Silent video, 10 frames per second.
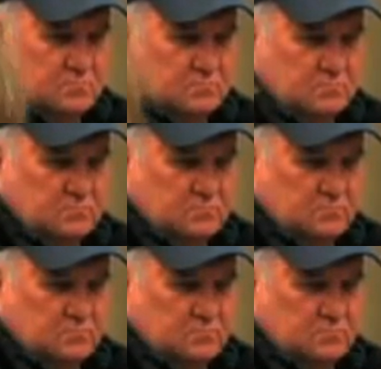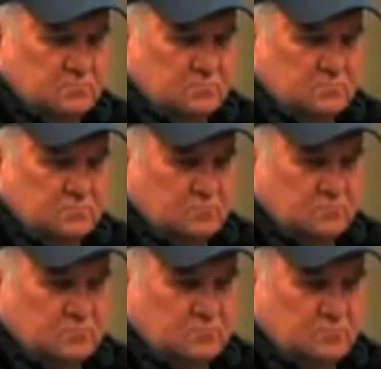
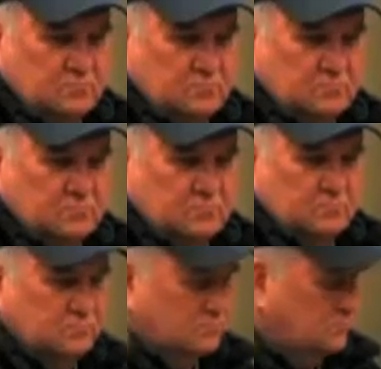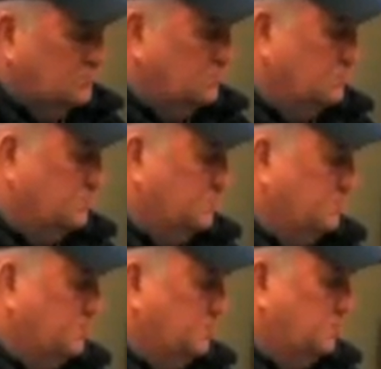
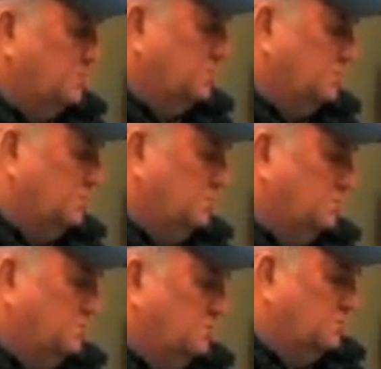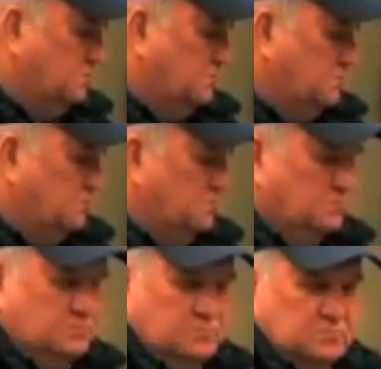
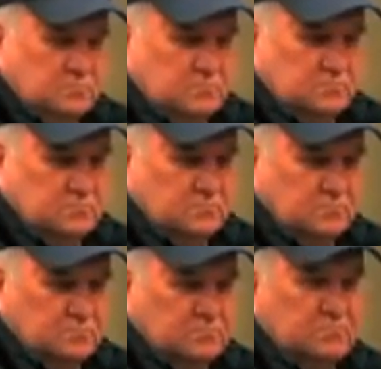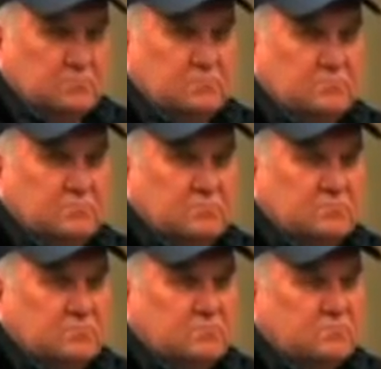
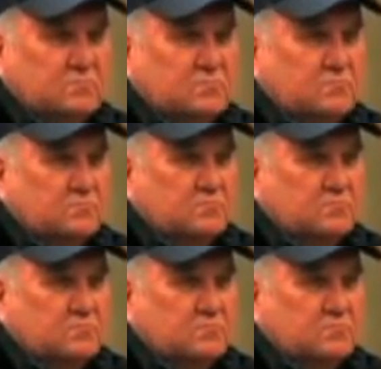[no speech]